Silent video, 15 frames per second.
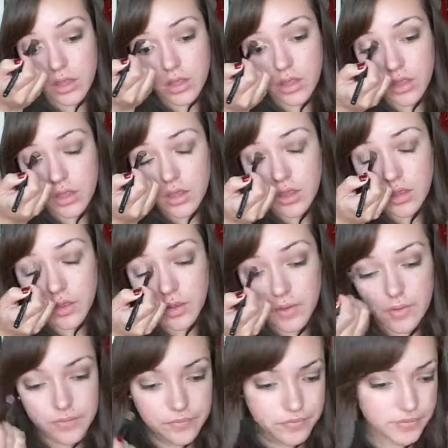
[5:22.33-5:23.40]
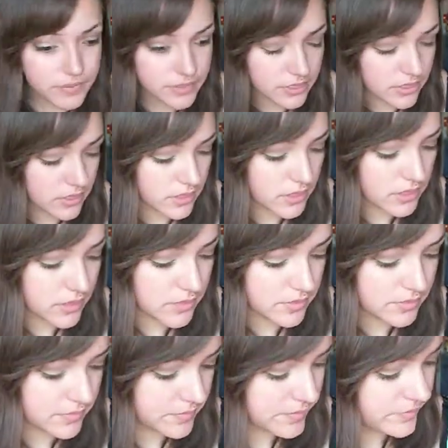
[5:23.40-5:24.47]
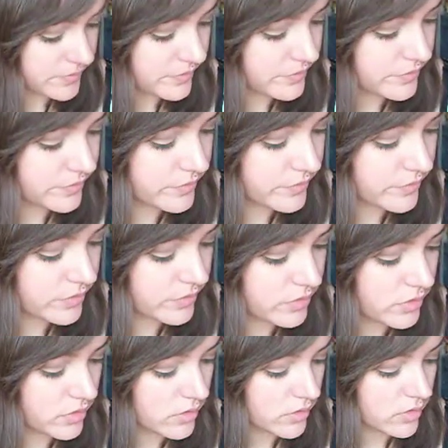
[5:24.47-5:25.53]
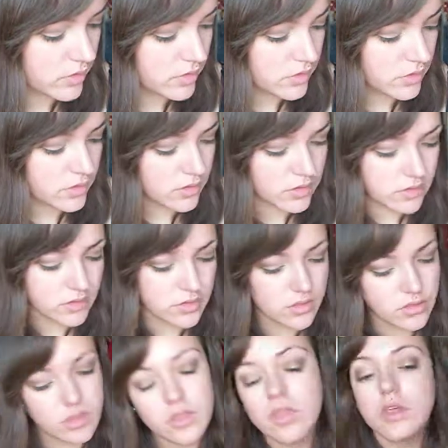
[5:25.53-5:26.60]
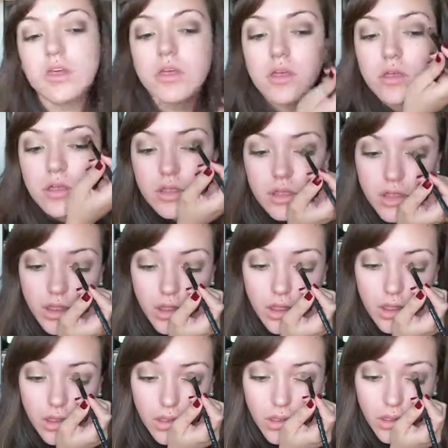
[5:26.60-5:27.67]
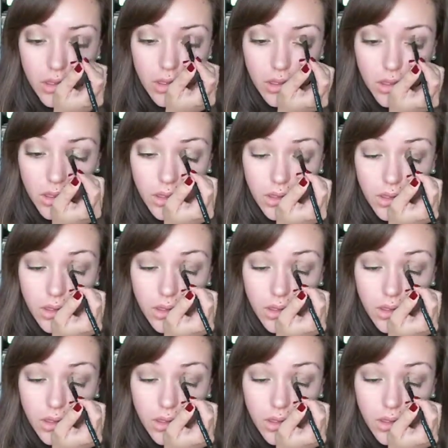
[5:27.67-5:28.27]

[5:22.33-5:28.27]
(silence)